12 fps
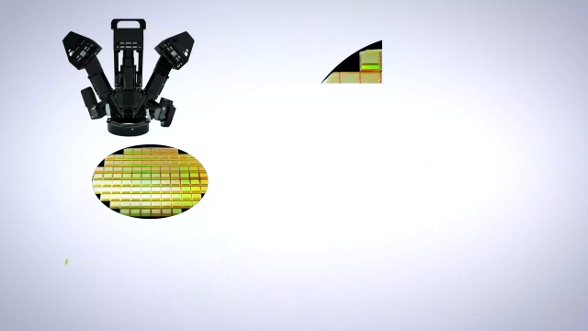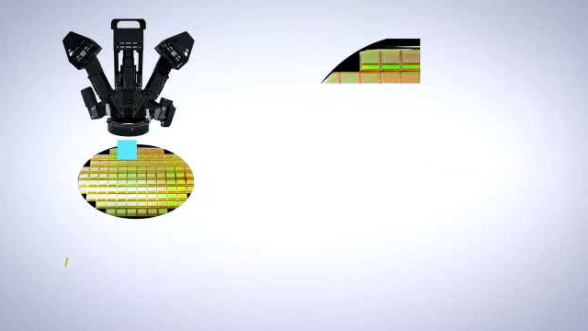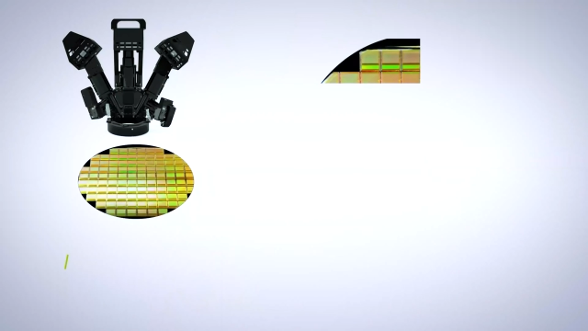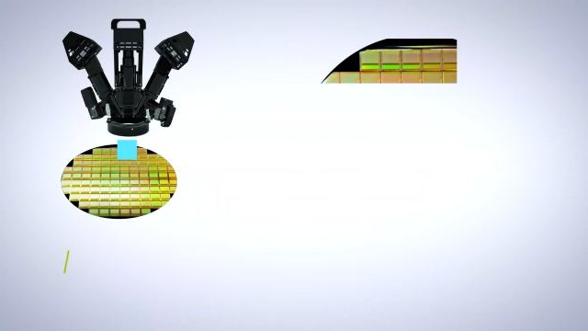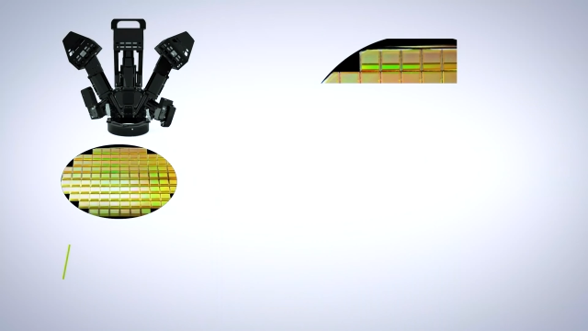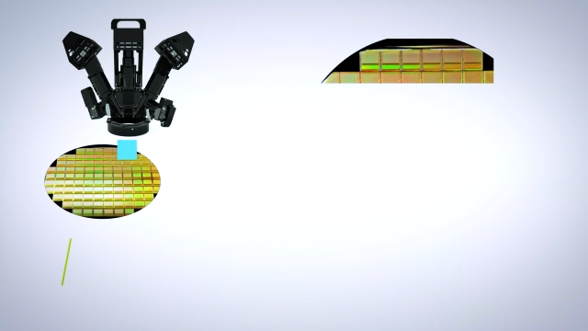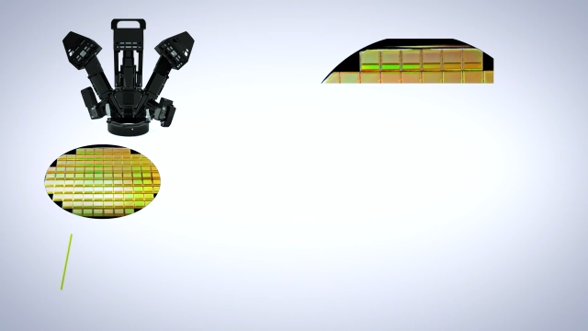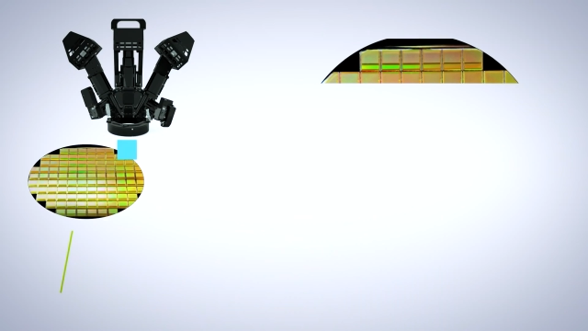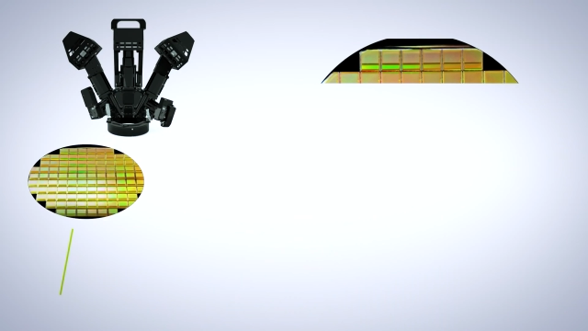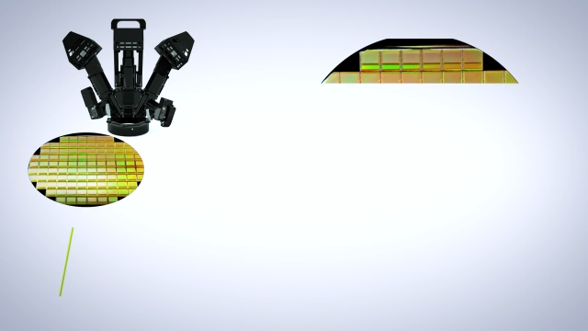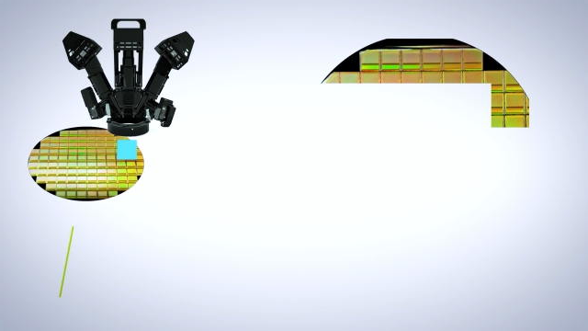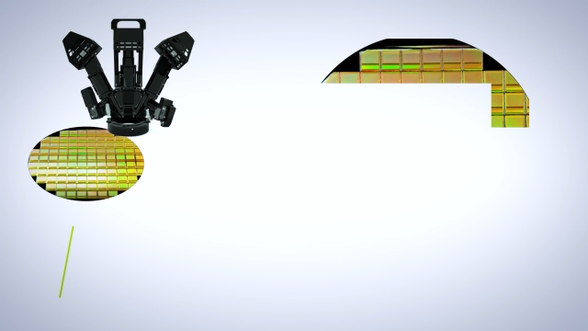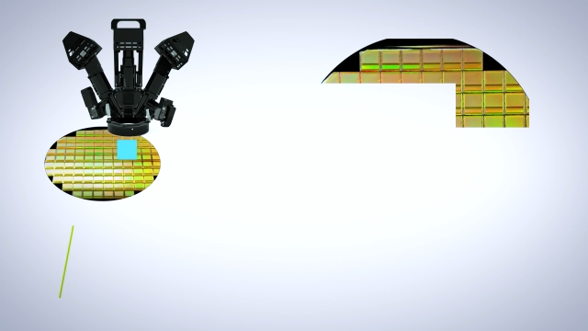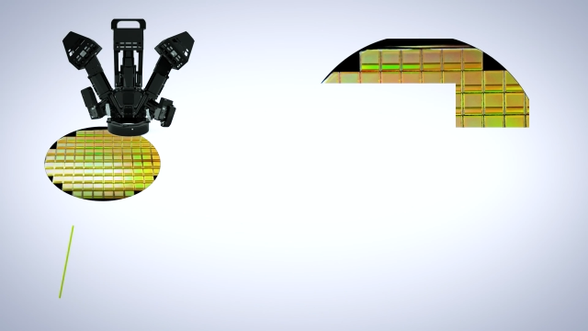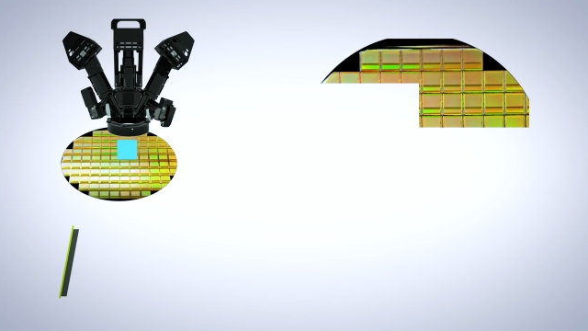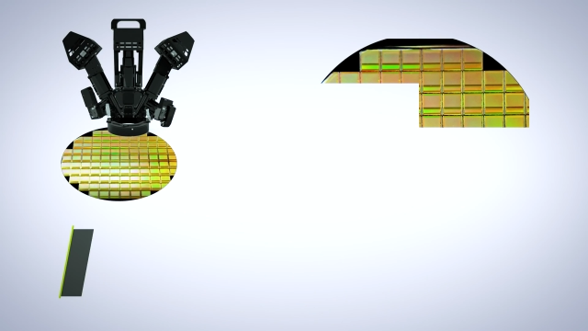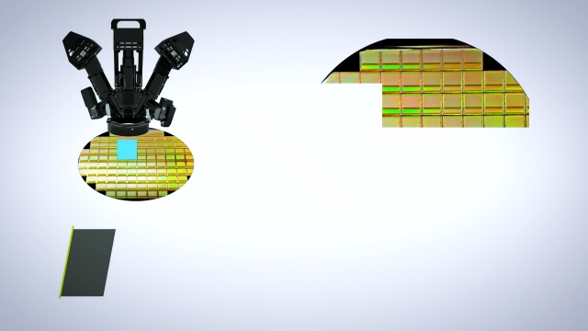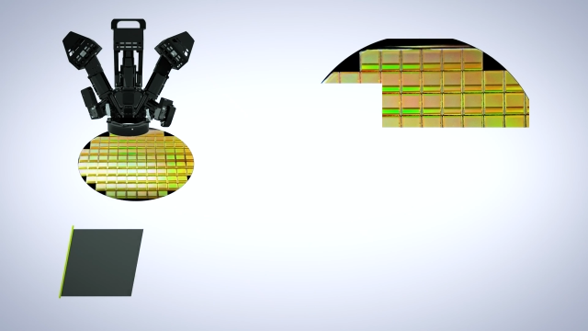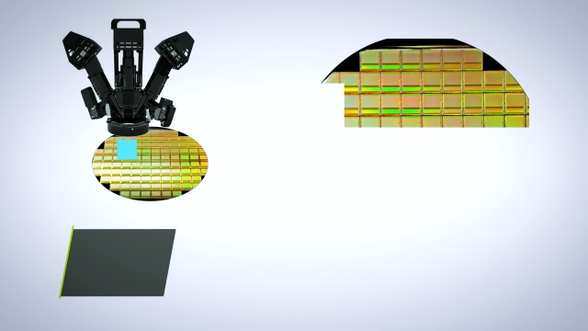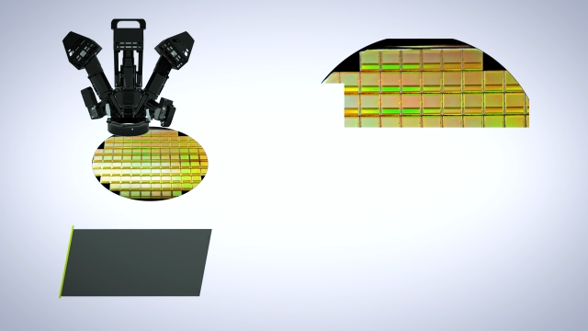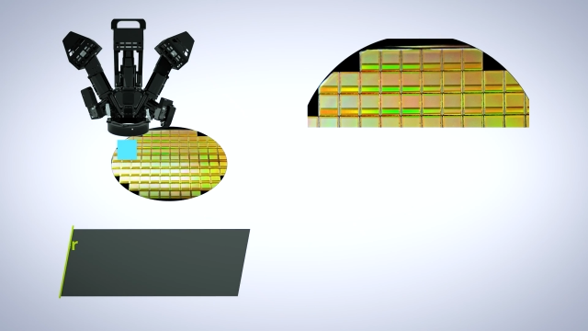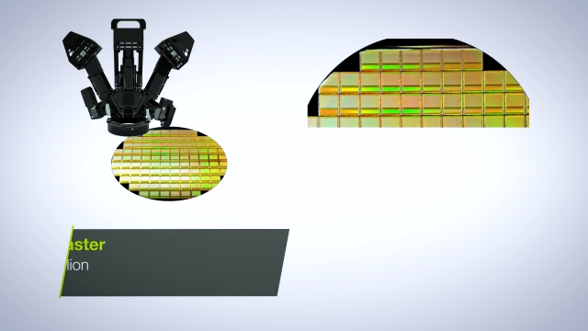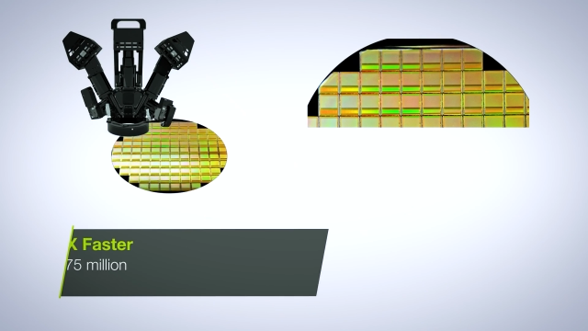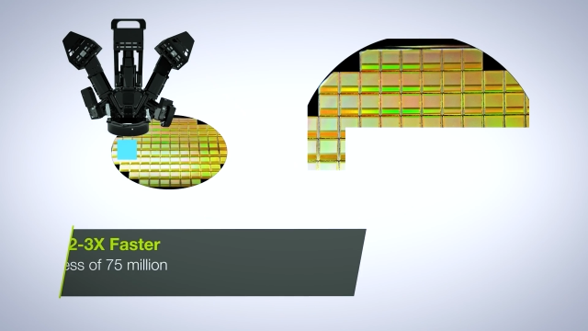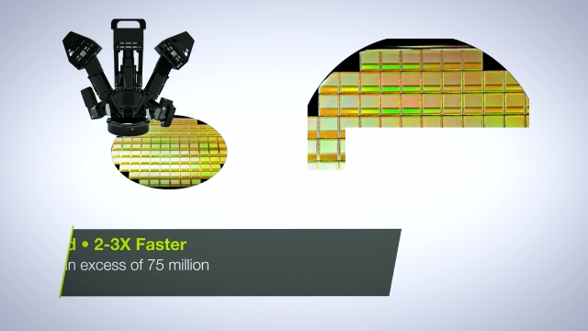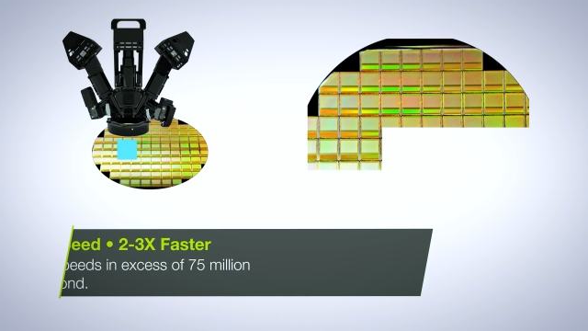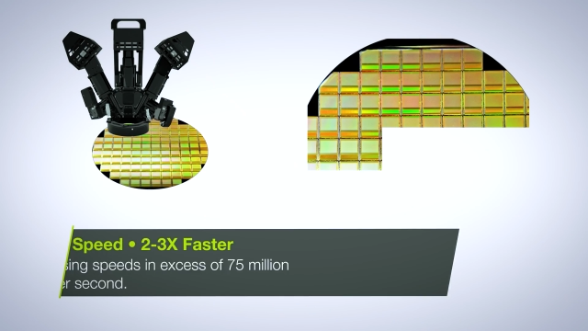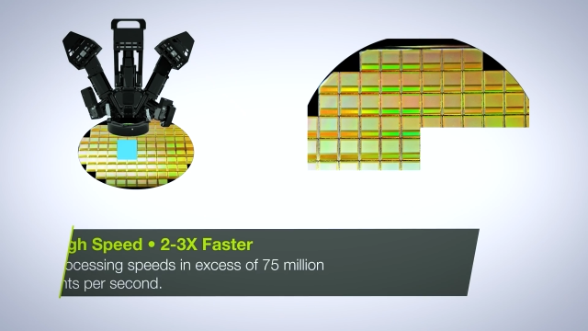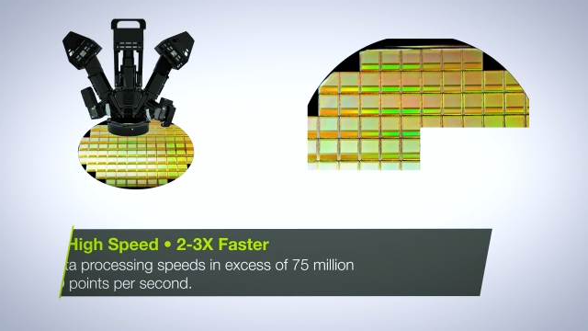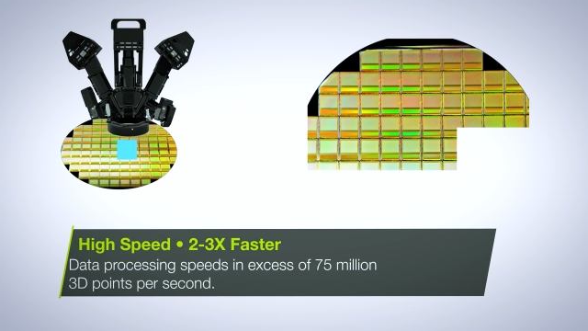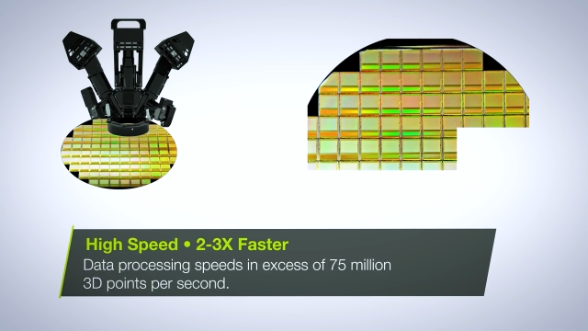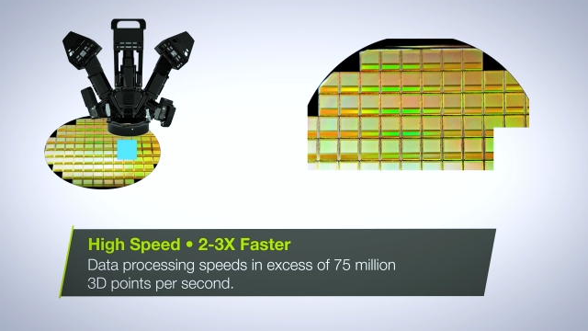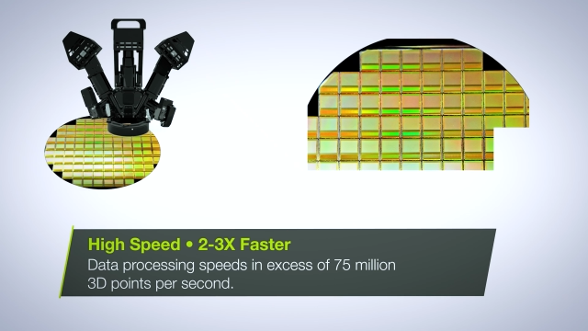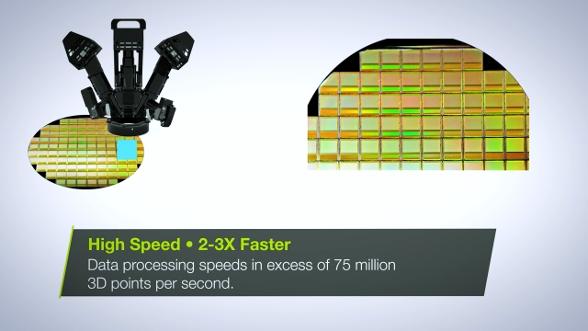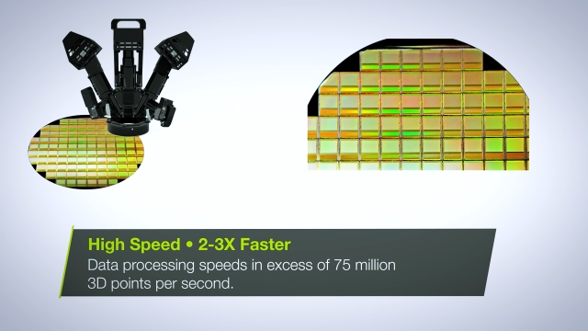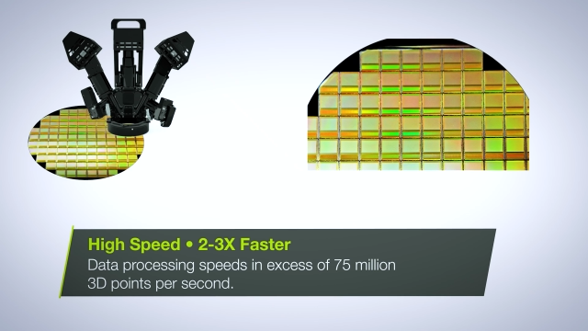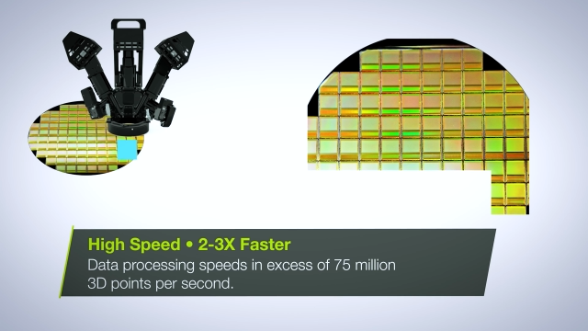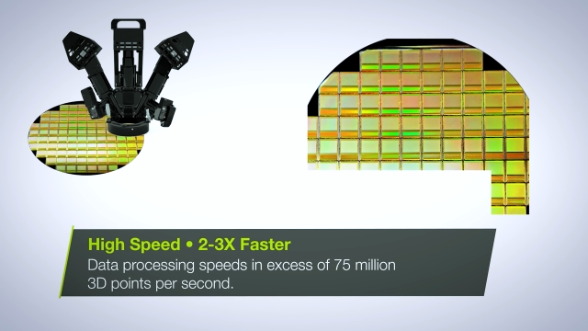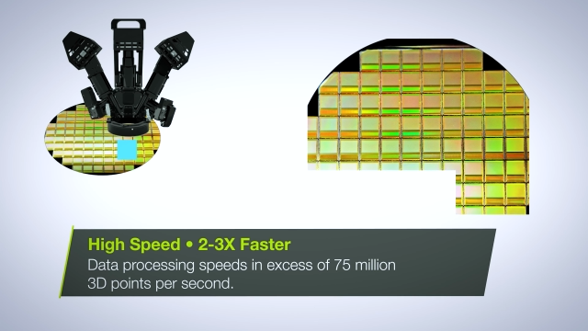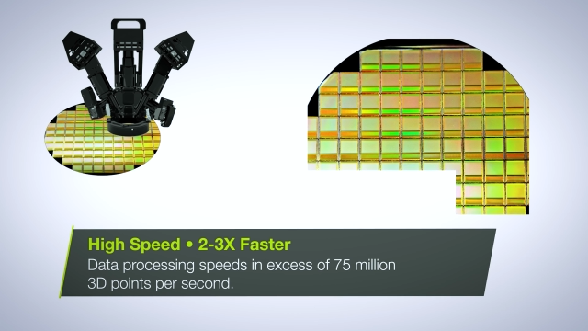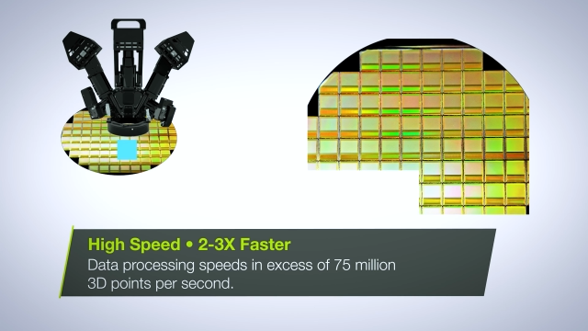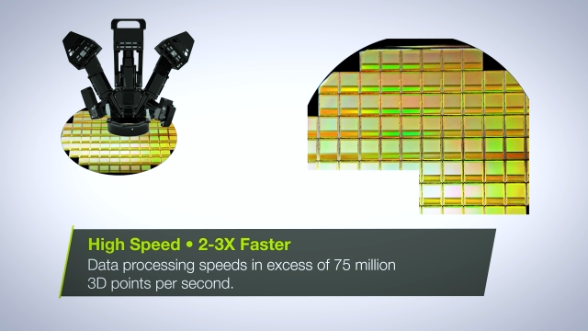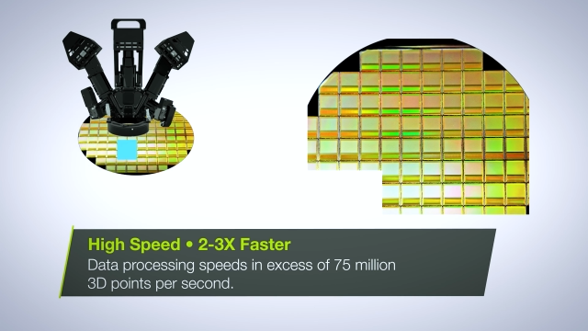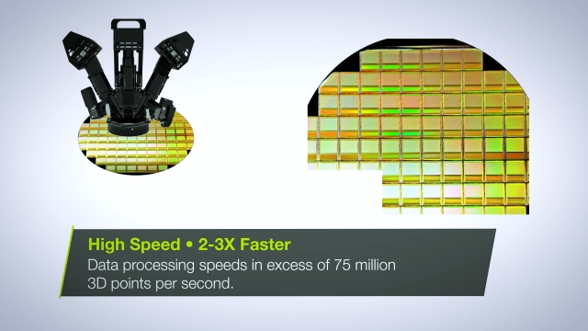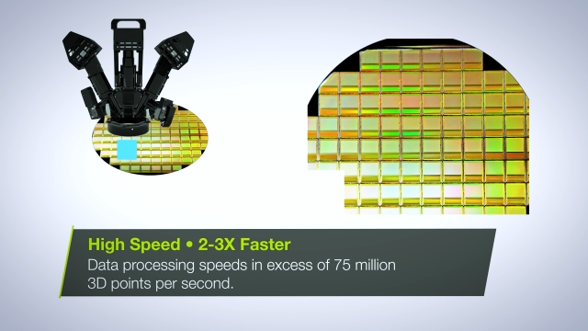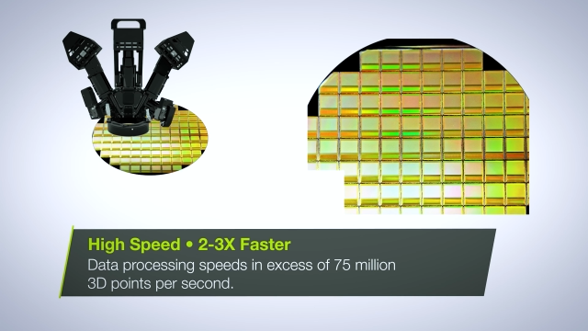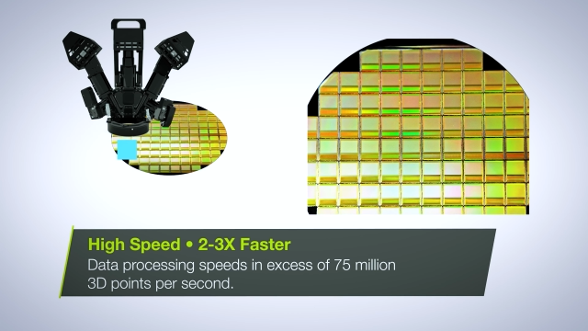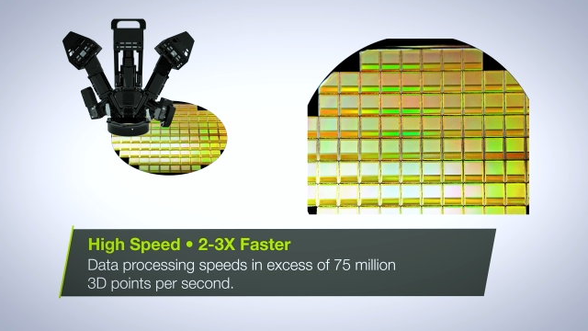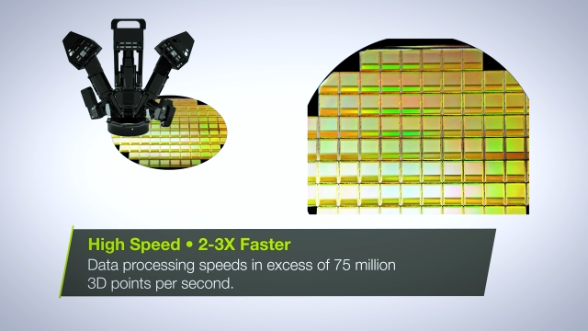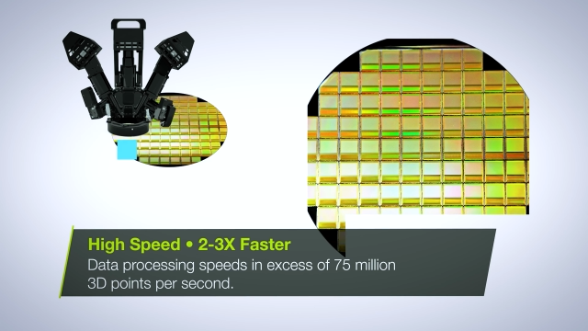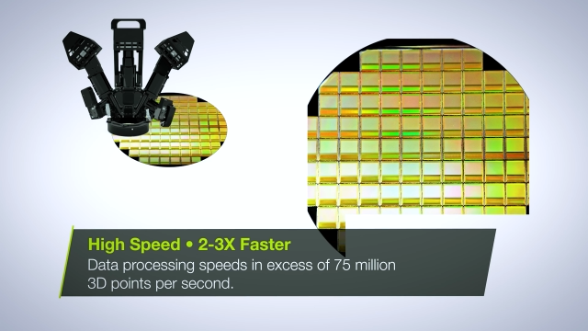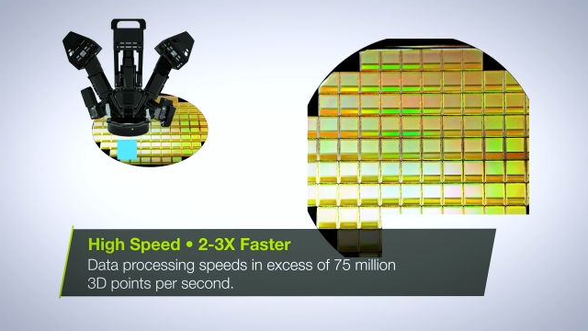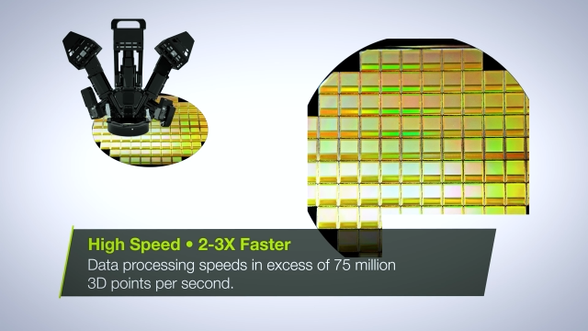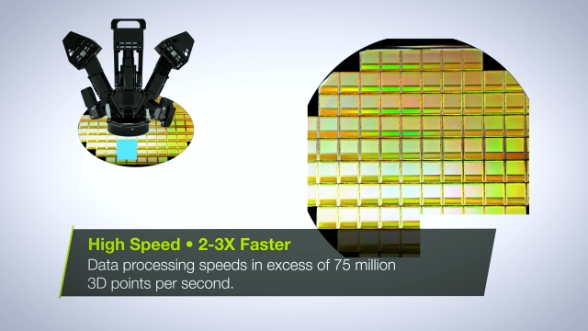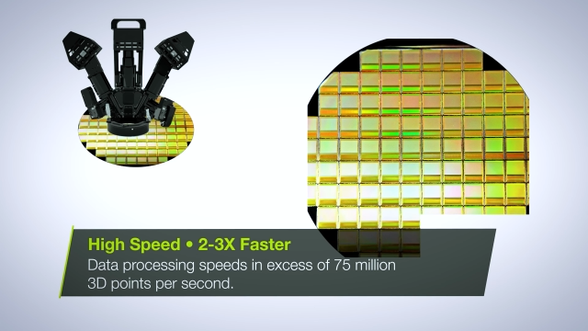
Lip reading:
[unreadable: no face in view]